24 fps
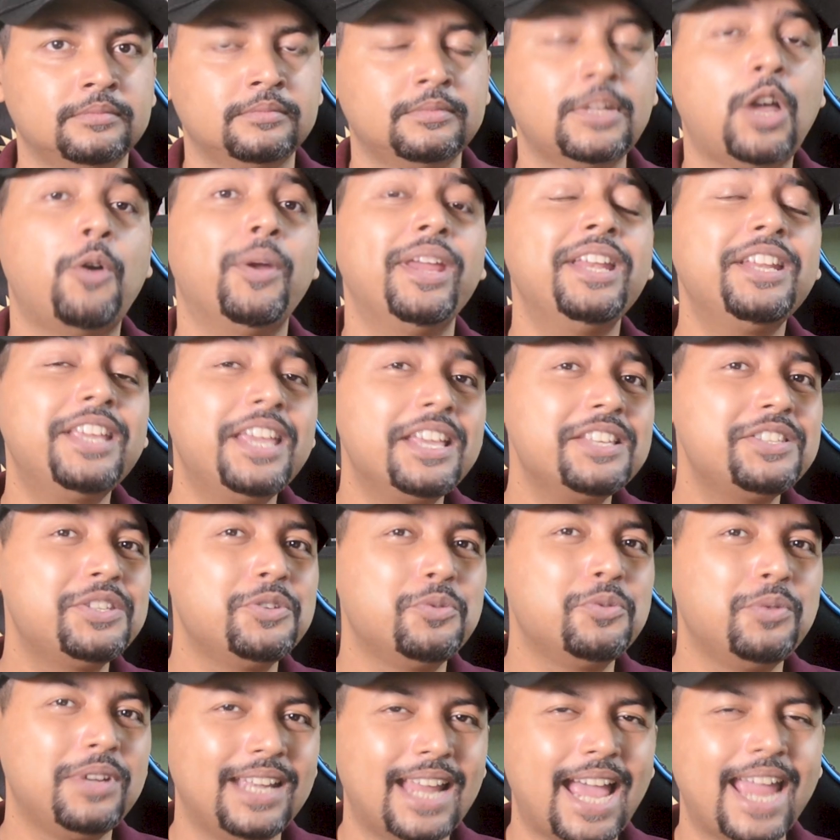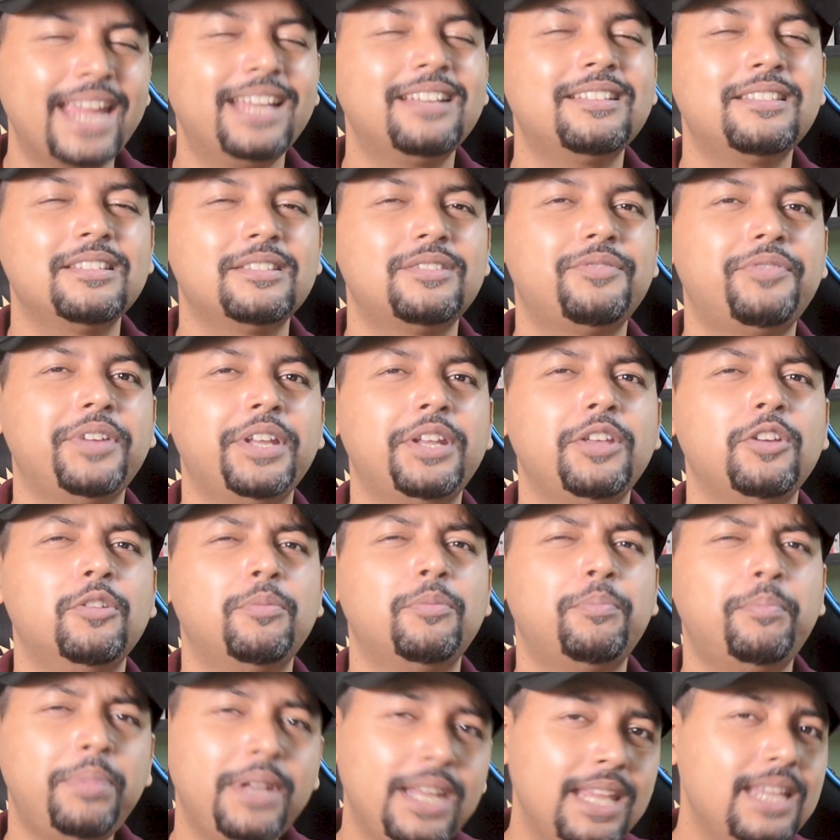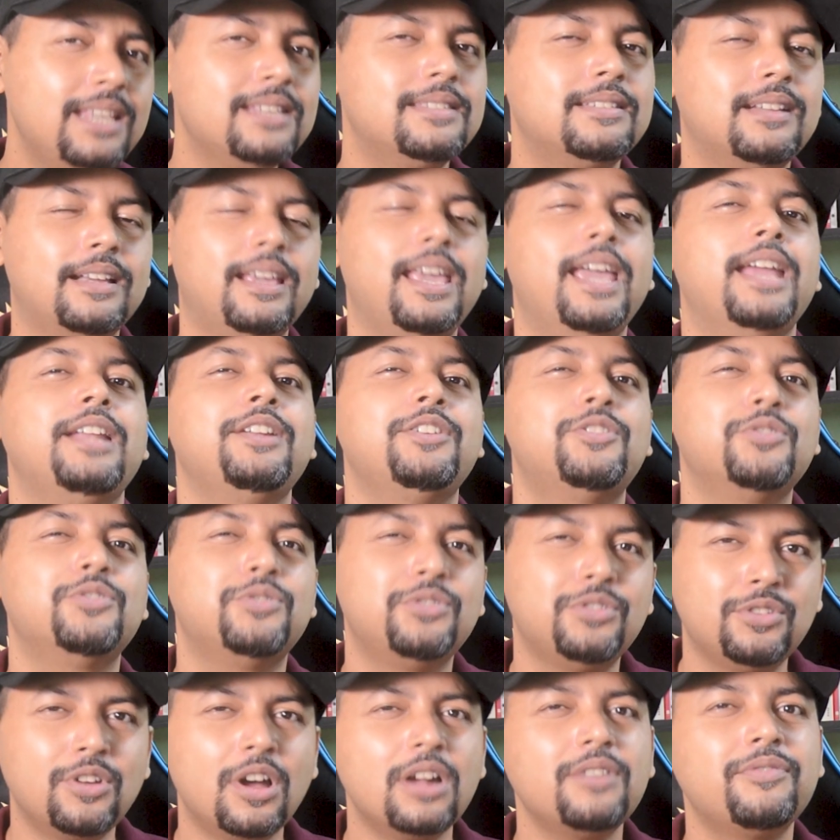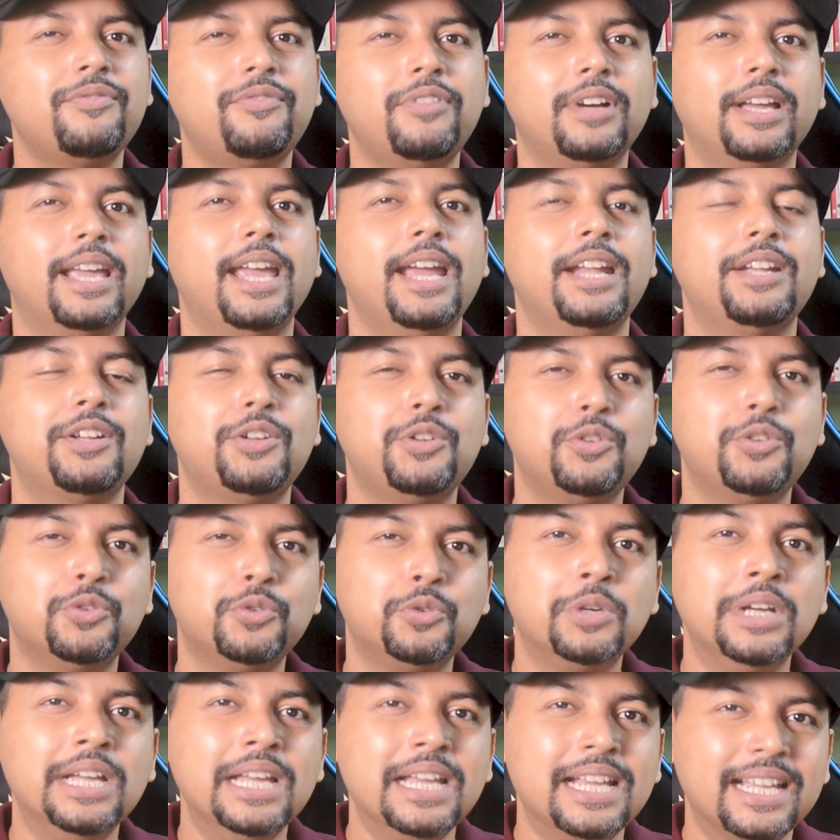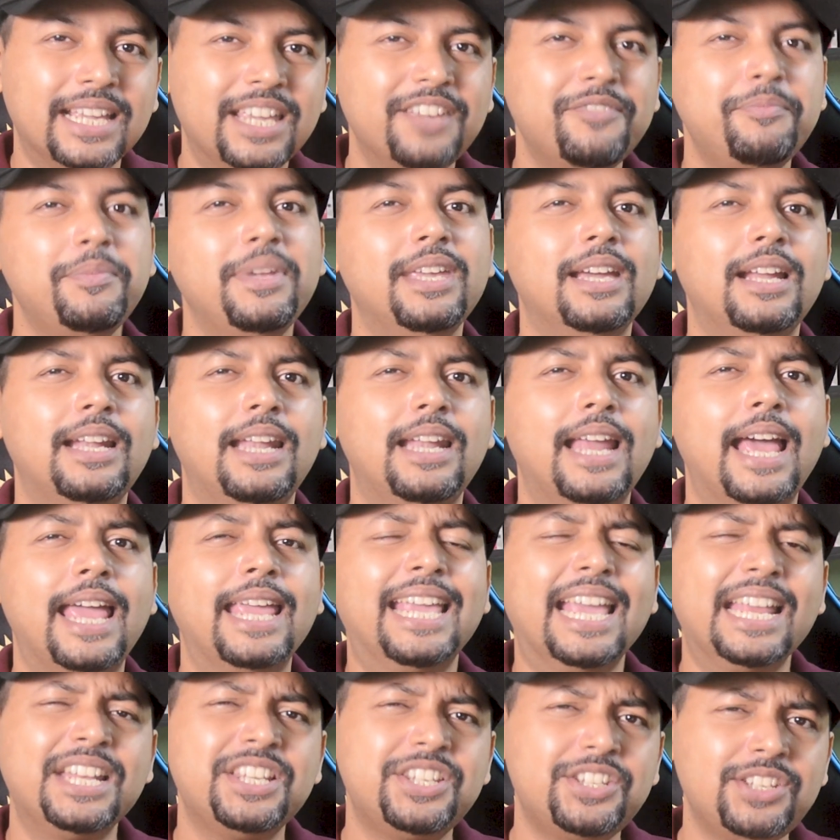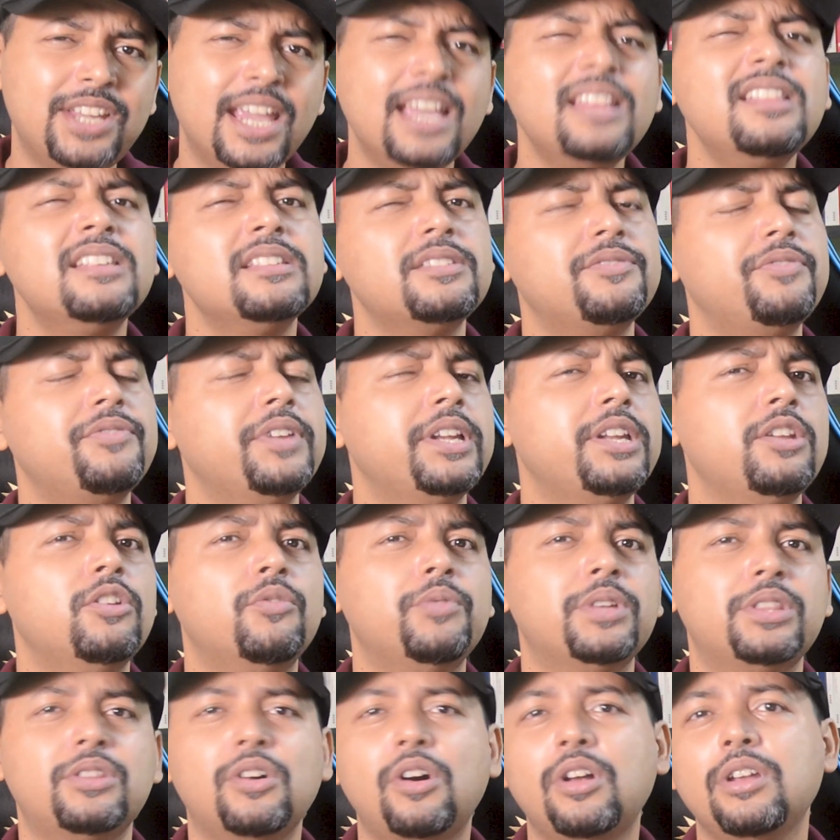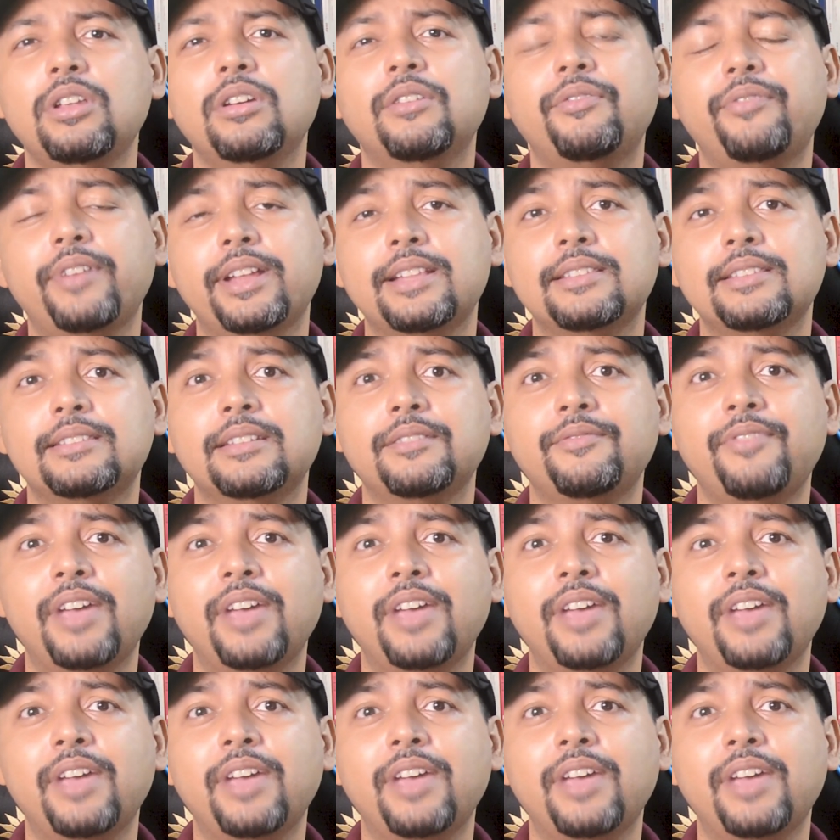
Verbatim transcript: Now in case you like this video, please again do not forget to give me a like and share this video with all your friends and